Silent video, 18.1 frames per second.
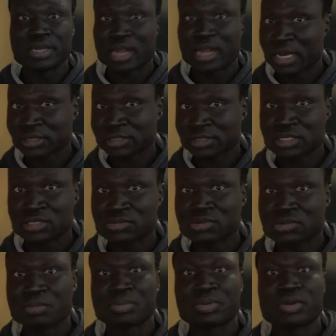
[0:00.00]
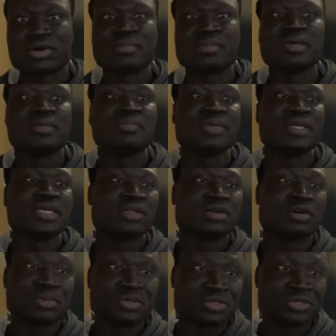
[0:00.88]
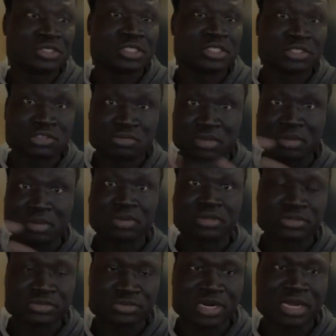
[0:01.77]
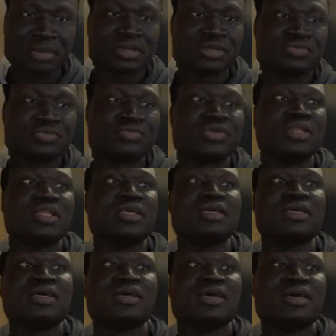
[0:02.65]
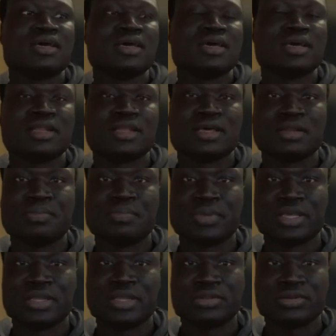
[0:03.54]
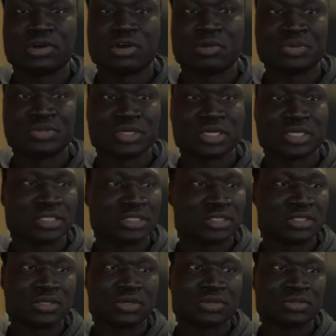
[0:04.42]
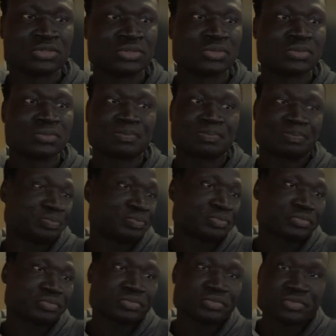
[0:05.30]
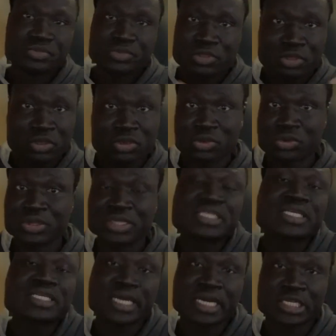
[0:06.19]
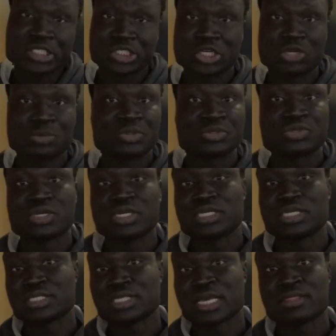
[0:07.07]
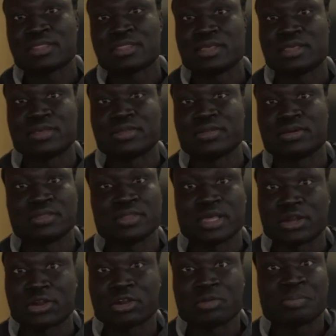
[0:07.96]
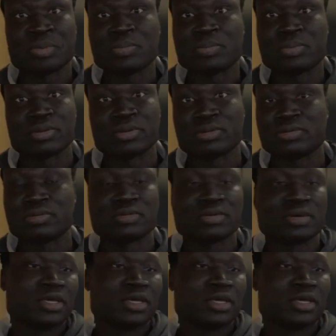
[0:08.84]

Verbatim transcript: it access to employment, be it opportunities to be able to travel freely, and be it, you know, opportunities, you know, to, you know, integration opportunities. I think, you know, there are a lot of people,